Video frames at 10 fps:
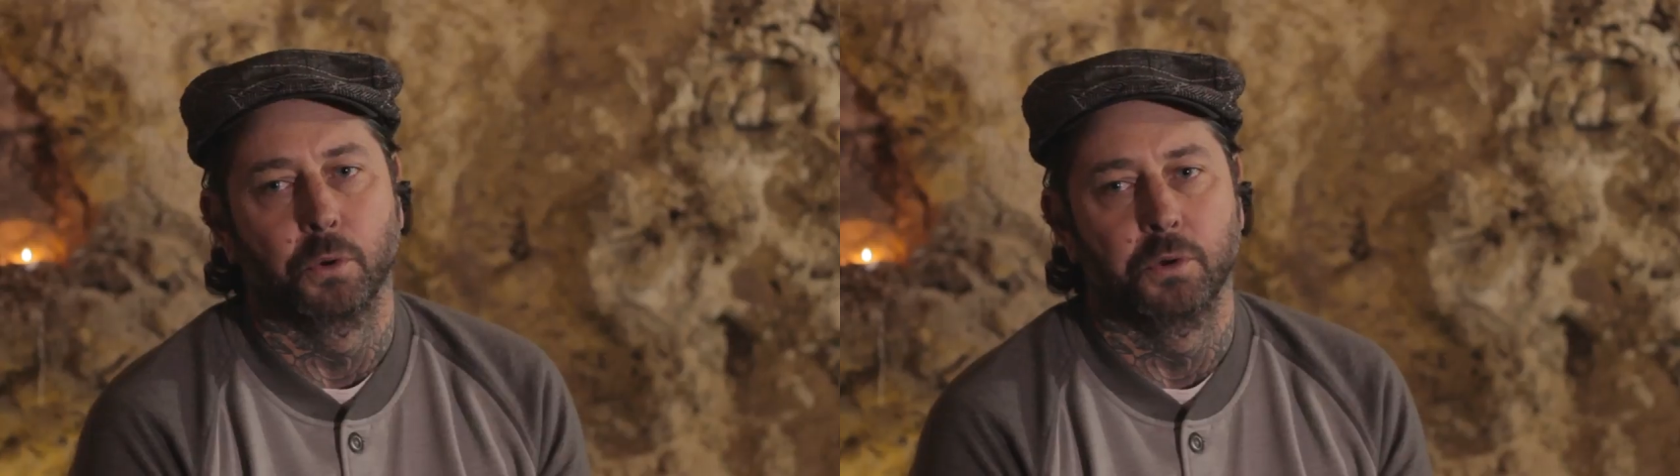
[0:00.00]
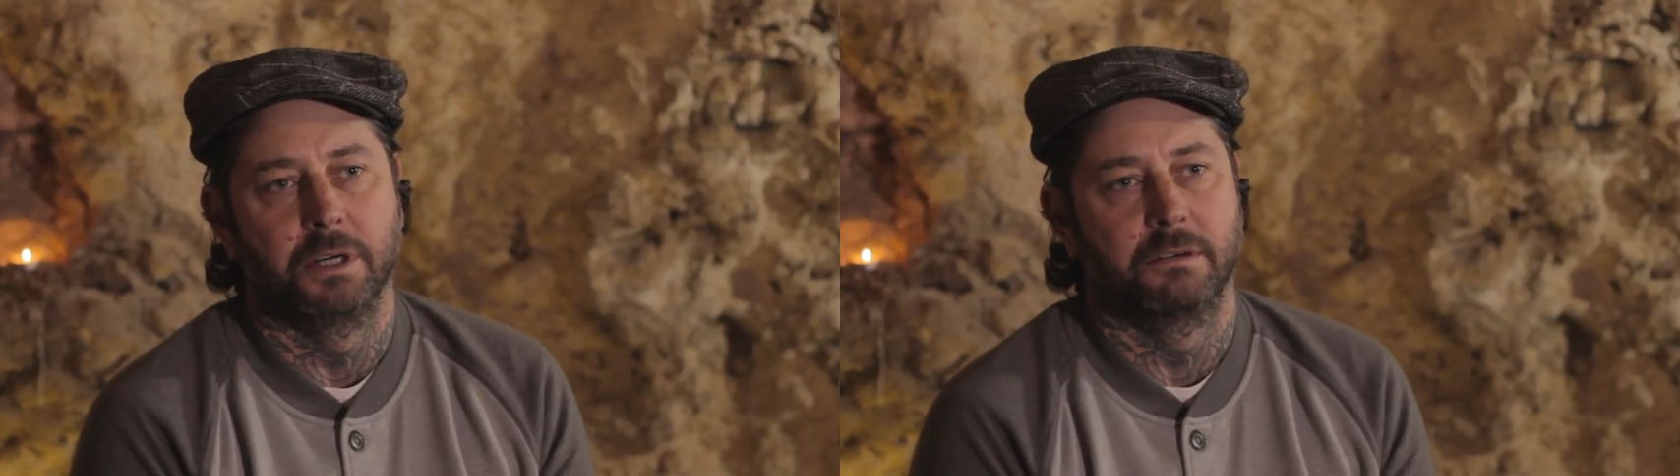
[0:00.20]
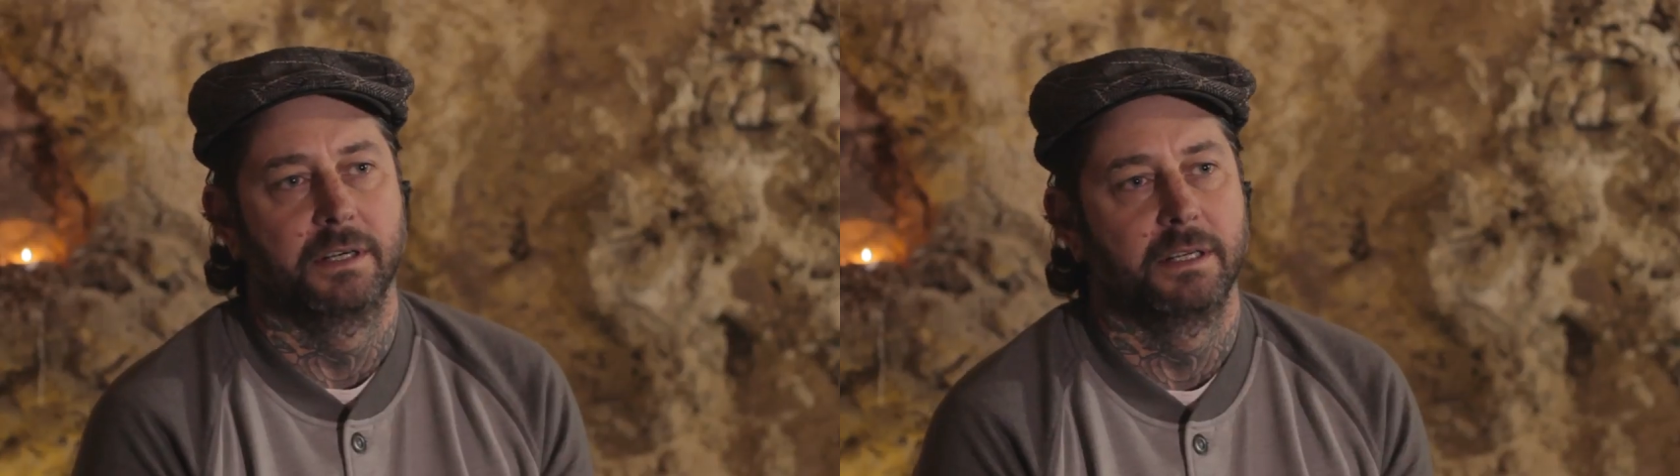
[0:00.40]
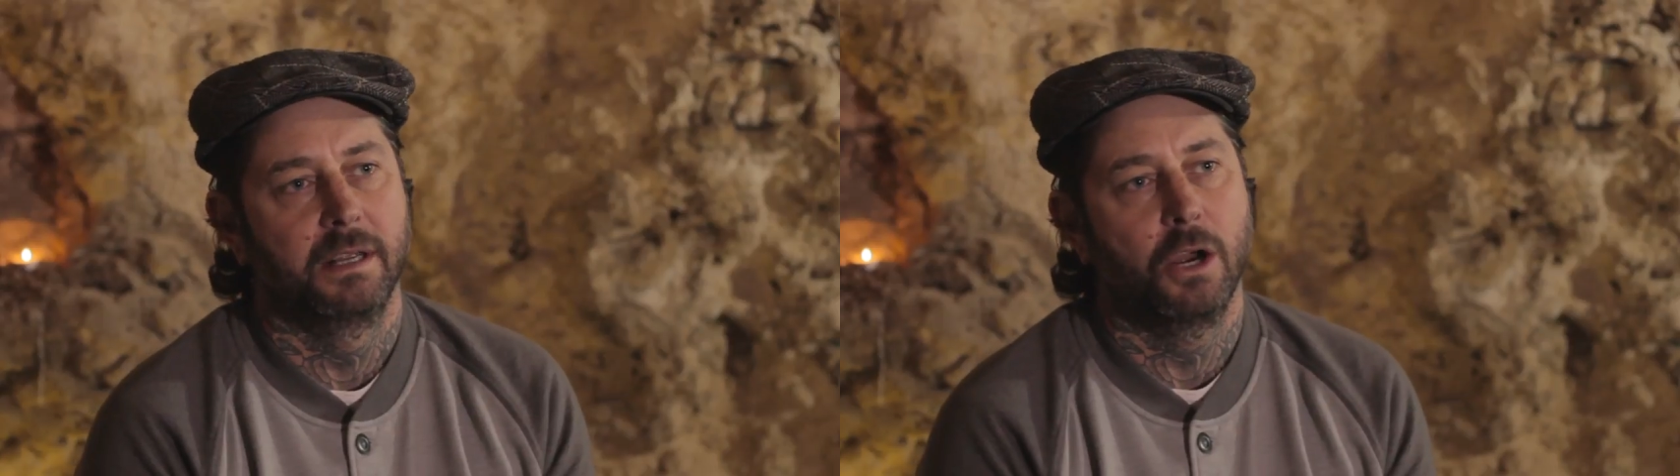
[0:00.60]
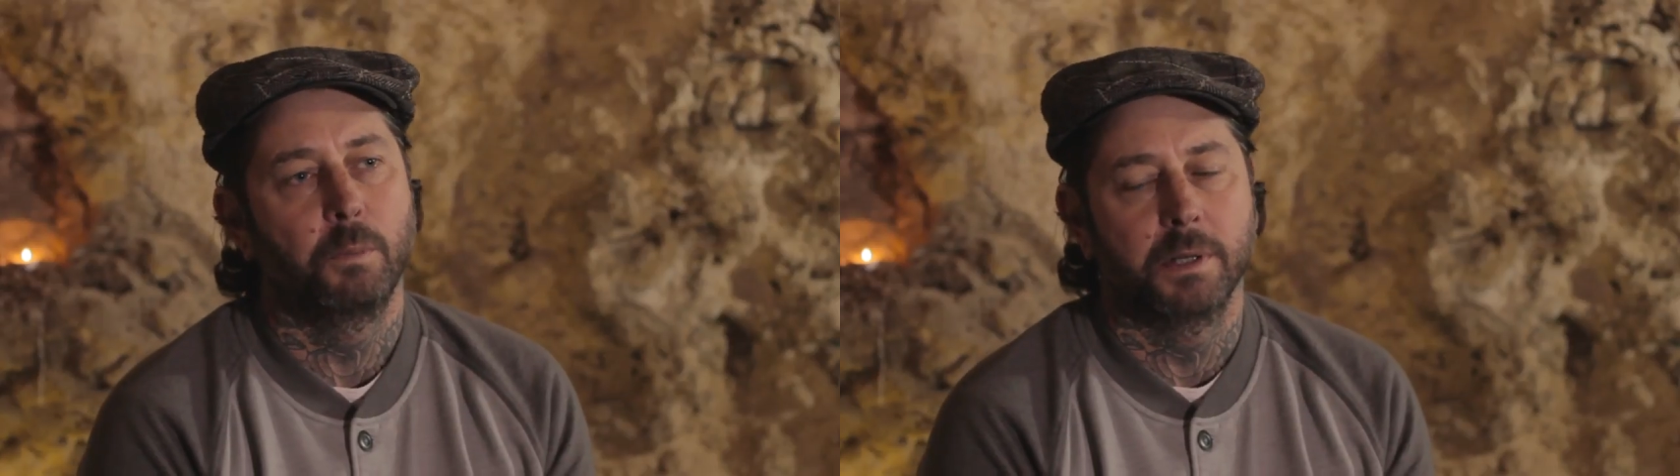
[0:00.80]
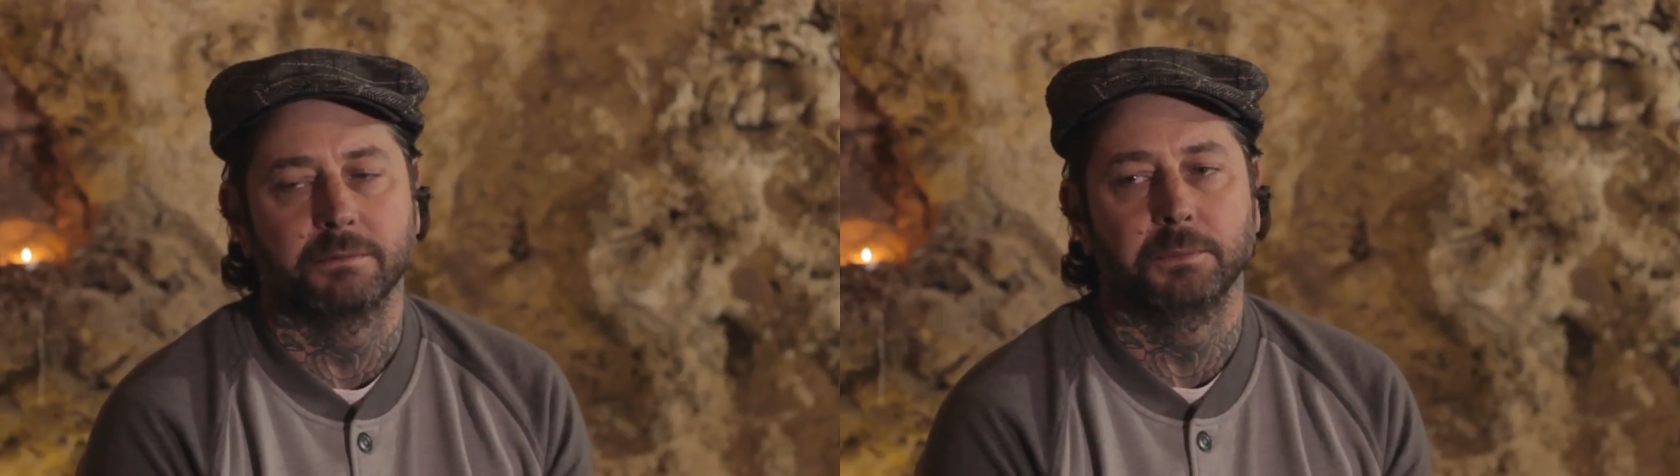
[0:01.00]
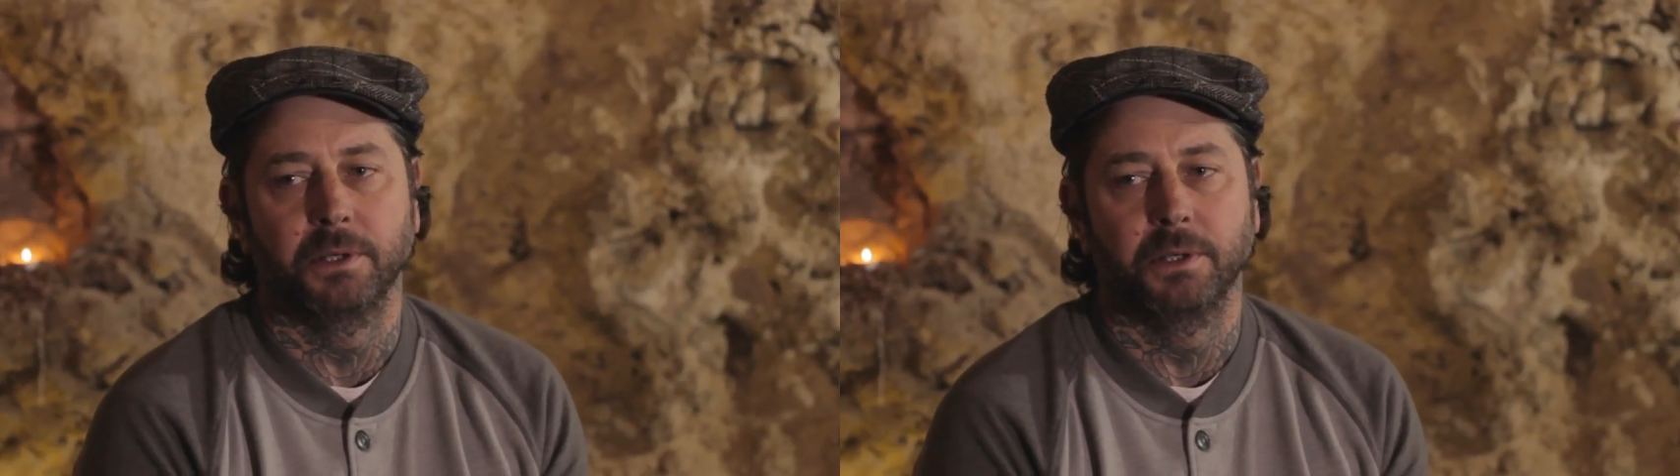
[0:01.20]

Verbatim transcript: the ordinary, help another